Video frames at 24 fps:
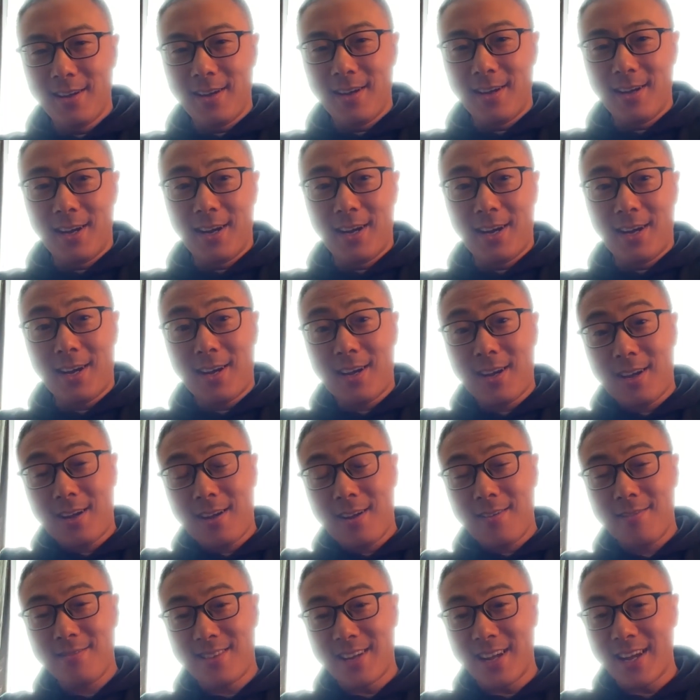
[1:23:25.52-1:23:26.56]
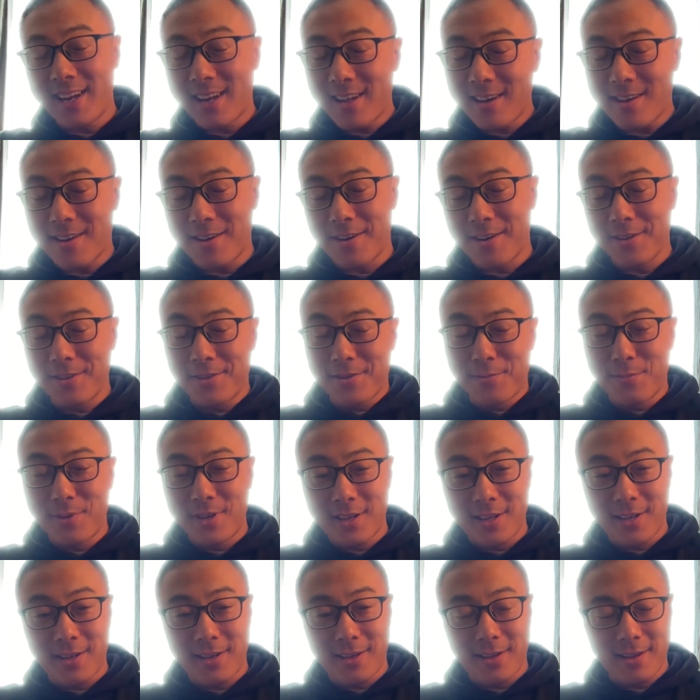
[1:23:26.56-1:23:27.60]
Dana going to
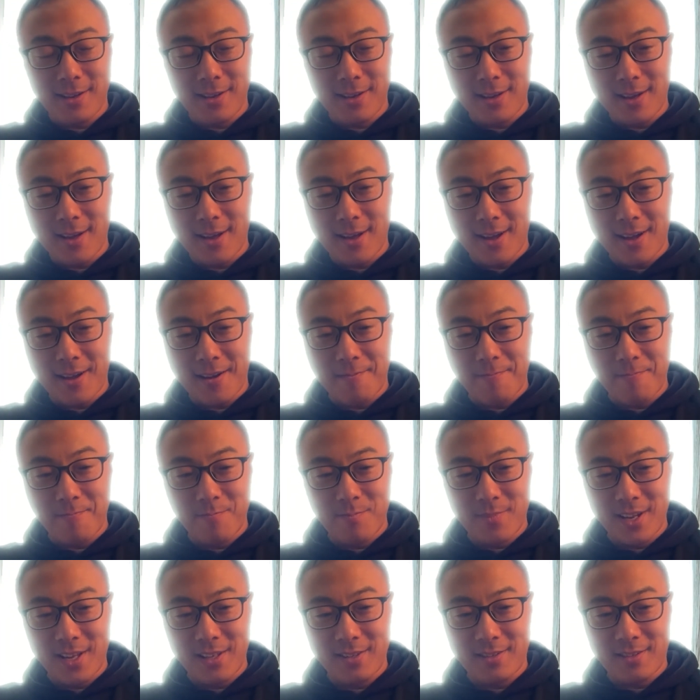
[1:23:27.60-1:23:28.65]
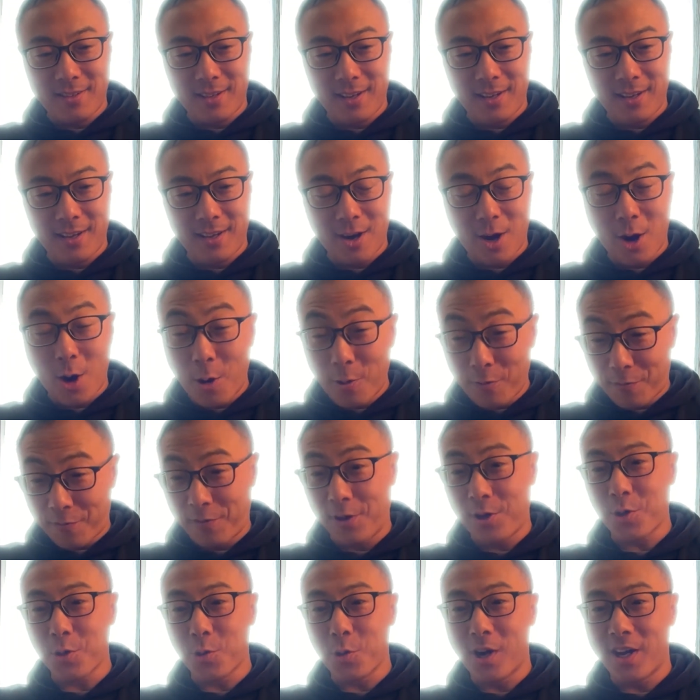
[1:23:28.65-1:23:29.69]
be, let's say,
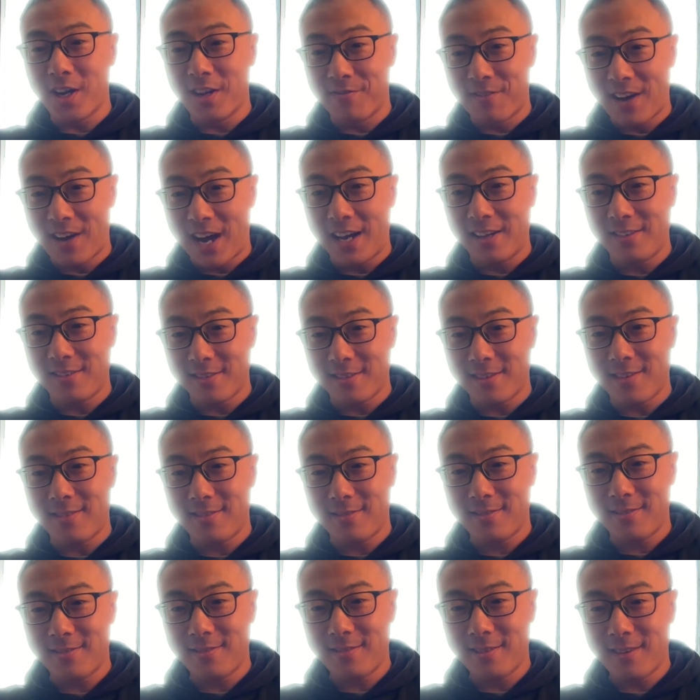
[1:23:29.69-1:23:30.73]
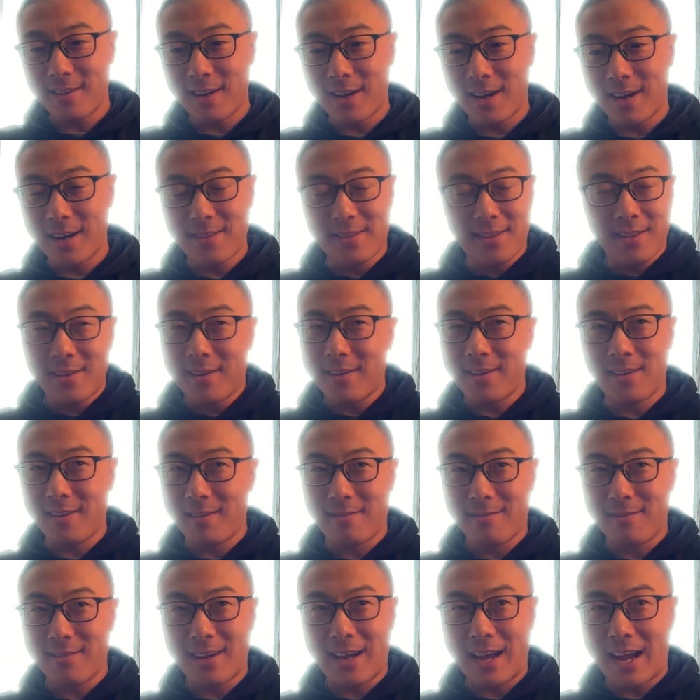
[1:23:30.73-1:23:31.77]
official advisor. I think he
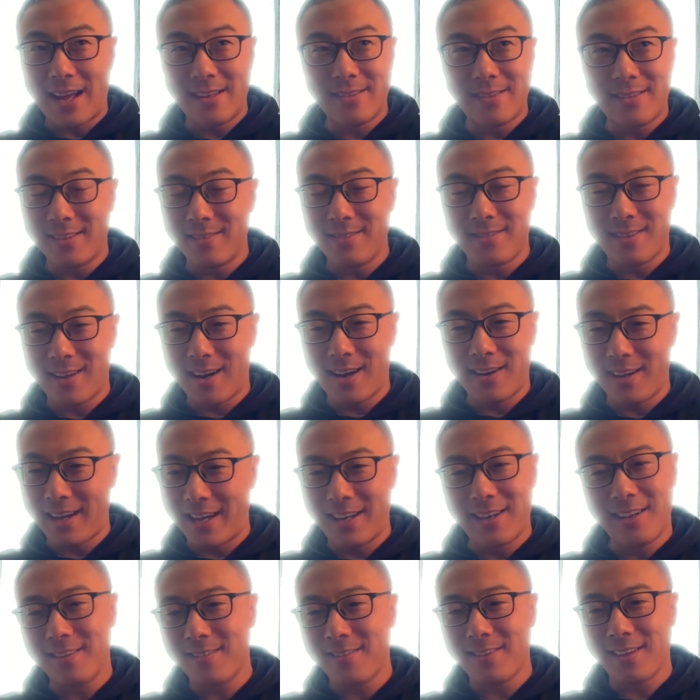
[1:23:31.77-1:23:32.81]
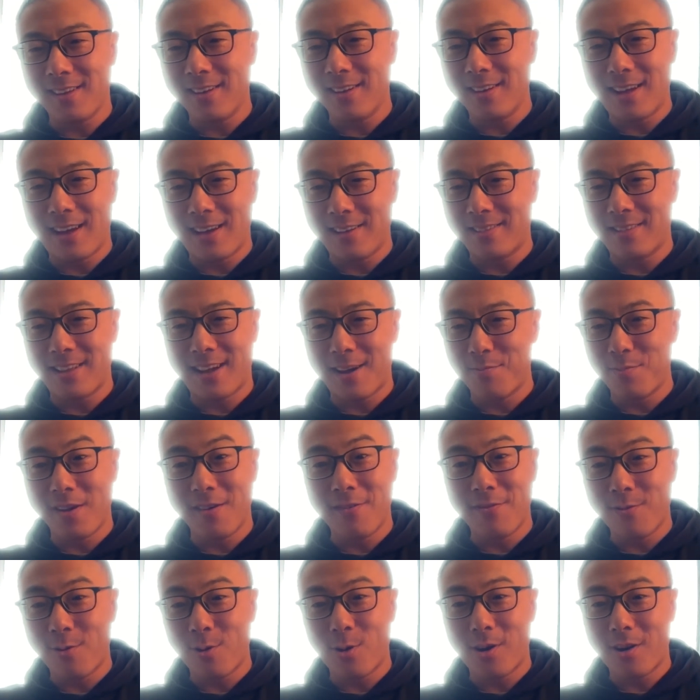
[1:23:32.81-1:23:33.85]
hasn't done anything like that
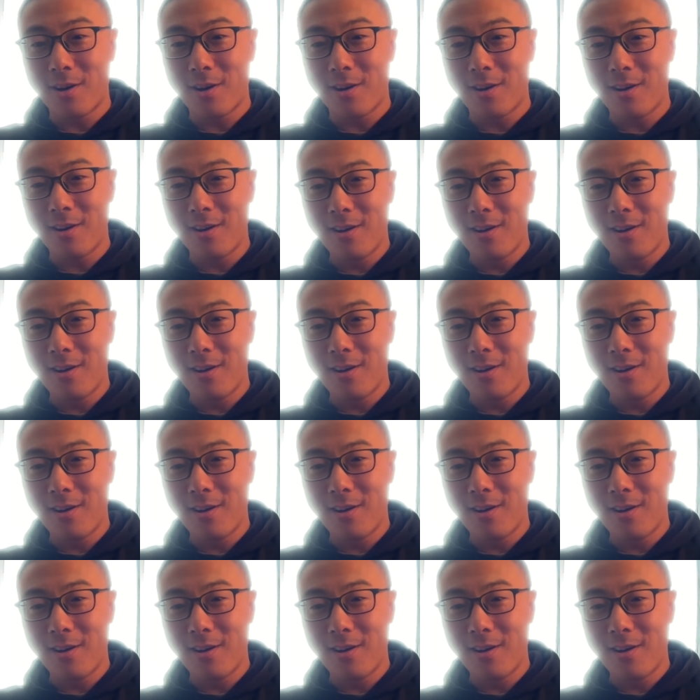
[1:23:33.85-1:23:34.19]
before.